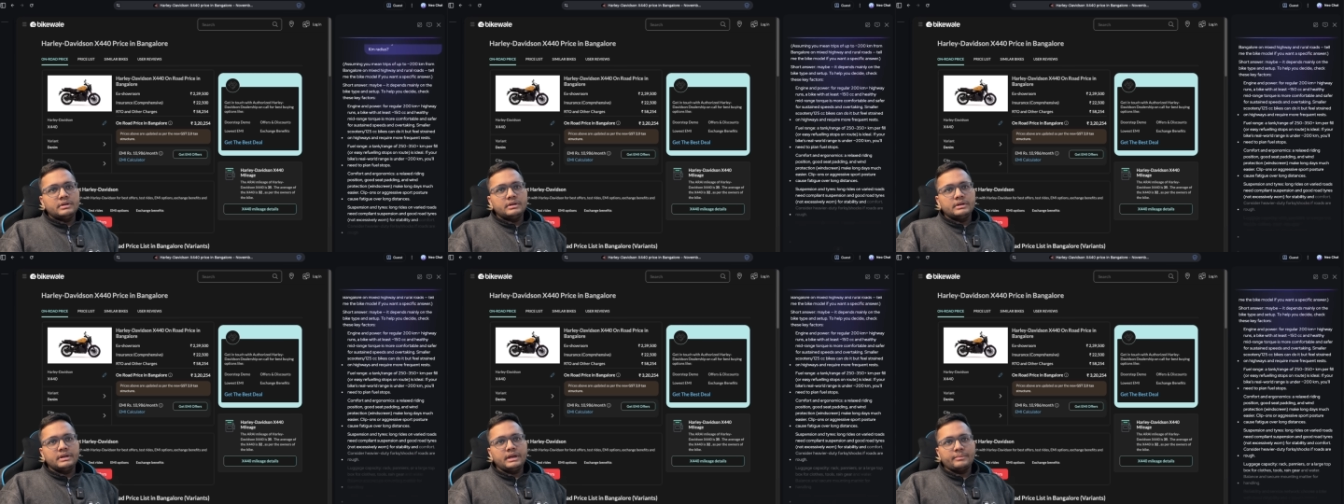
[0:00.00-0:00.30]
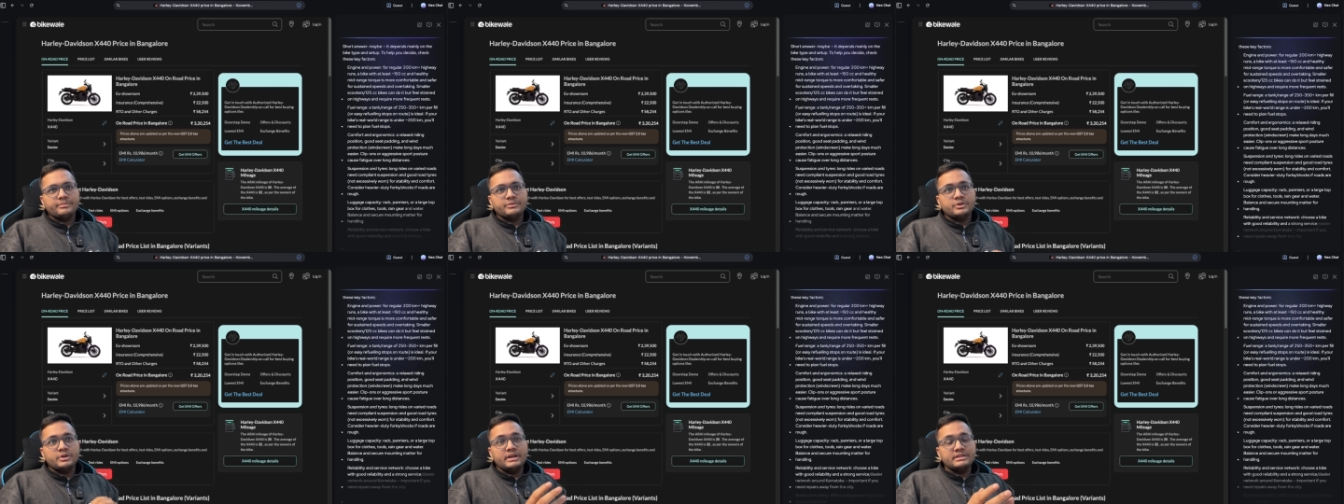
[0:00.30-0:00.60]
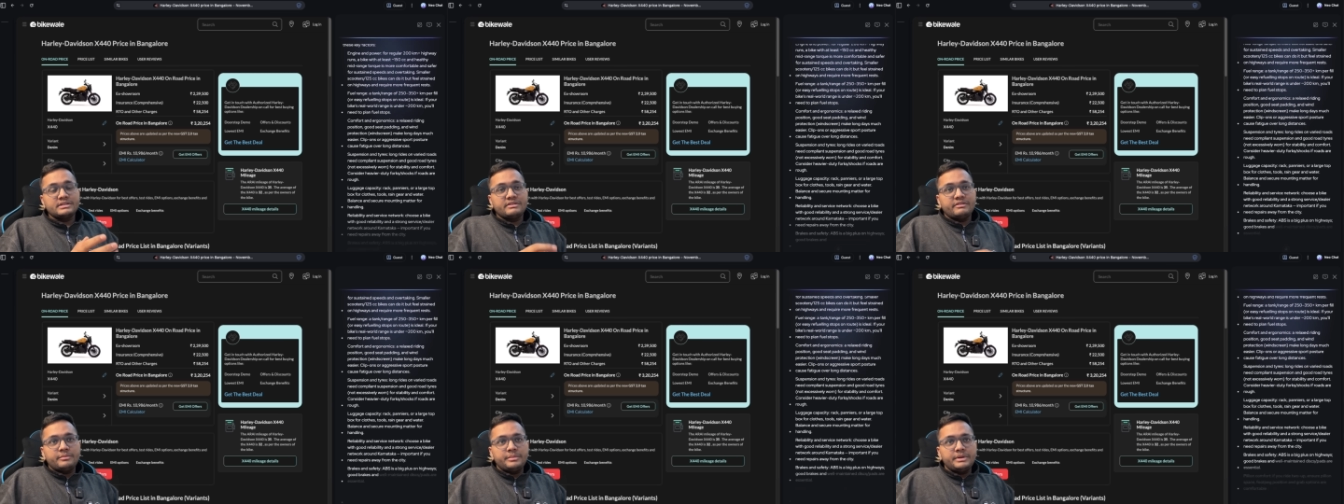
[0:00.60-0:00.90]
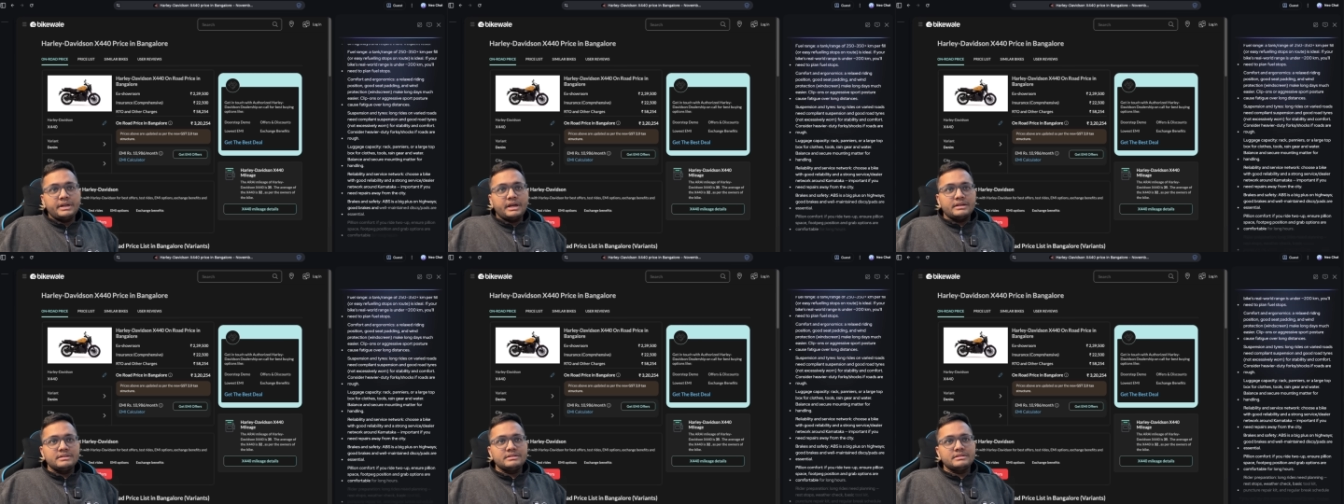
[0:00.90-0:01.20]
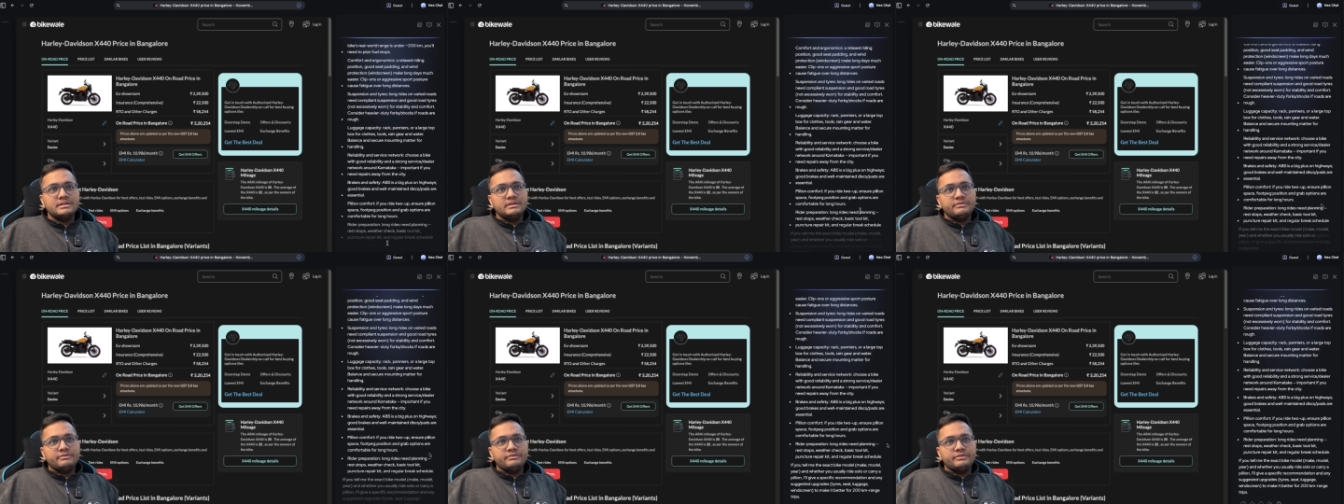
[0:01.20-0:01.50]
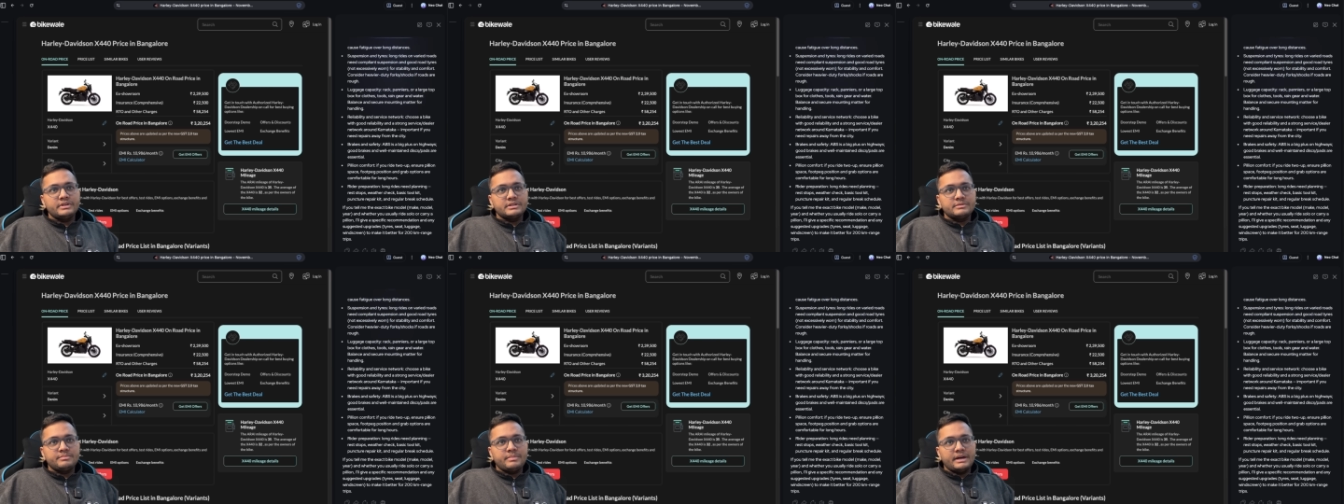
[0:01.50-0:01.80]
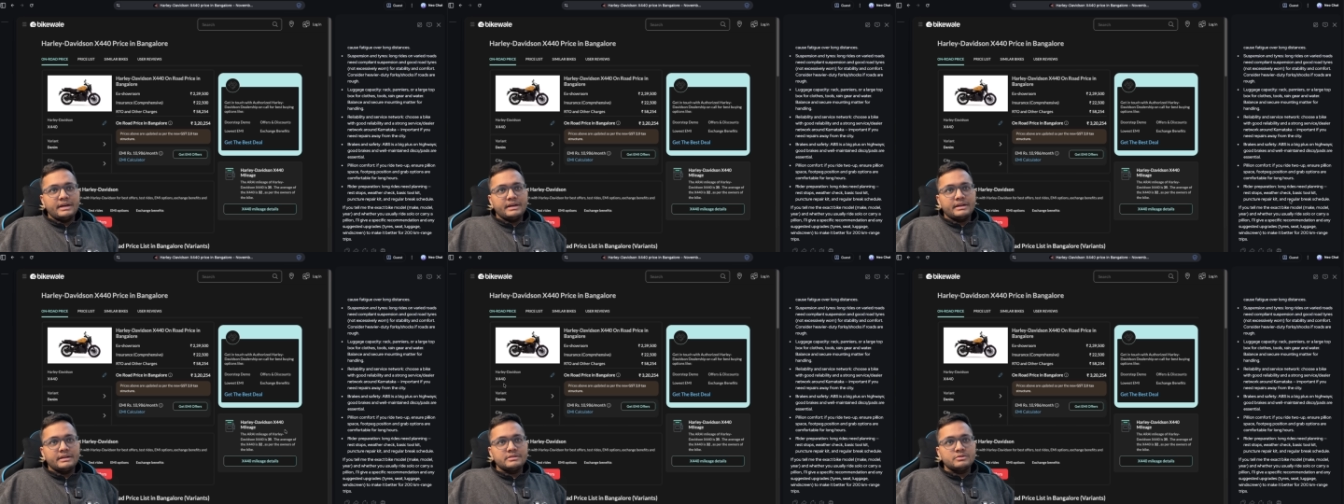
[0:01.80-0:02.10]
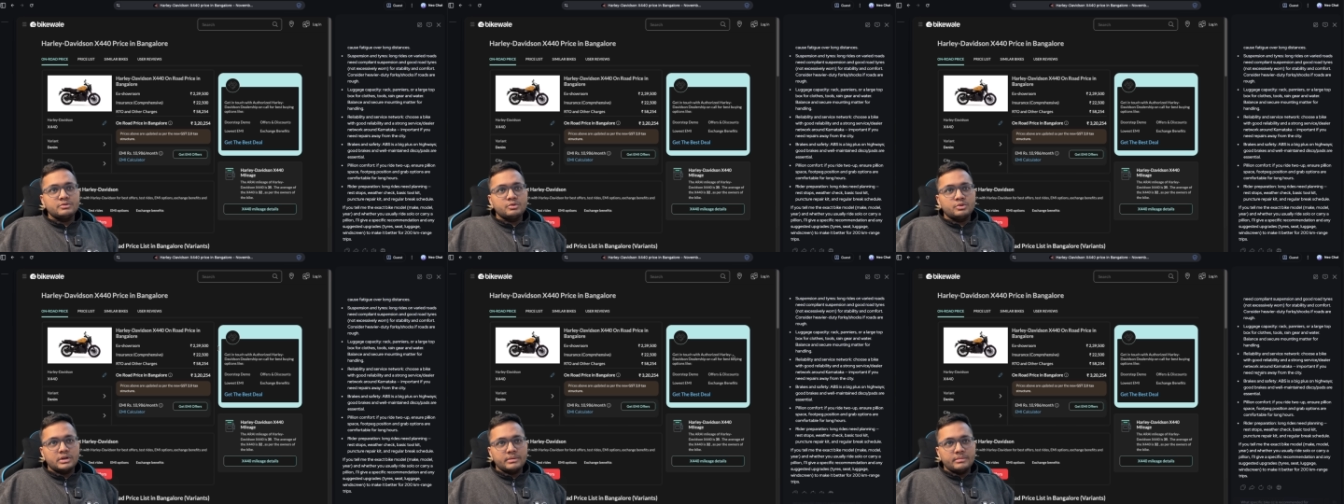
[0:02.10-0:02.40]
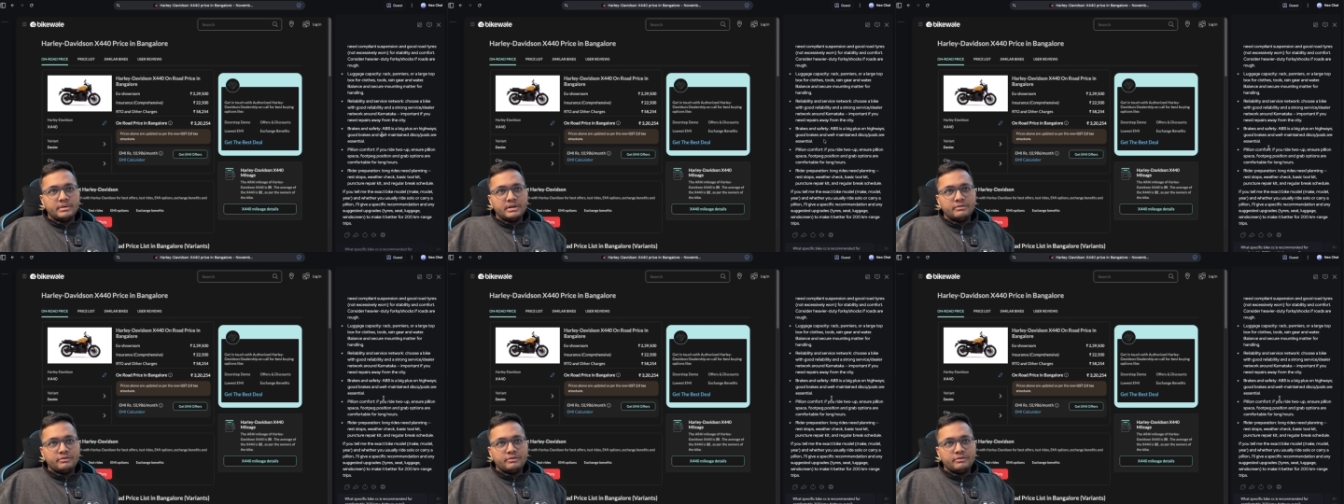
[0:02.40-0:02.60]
Yeah, so it has given me an answer if this bike is suitable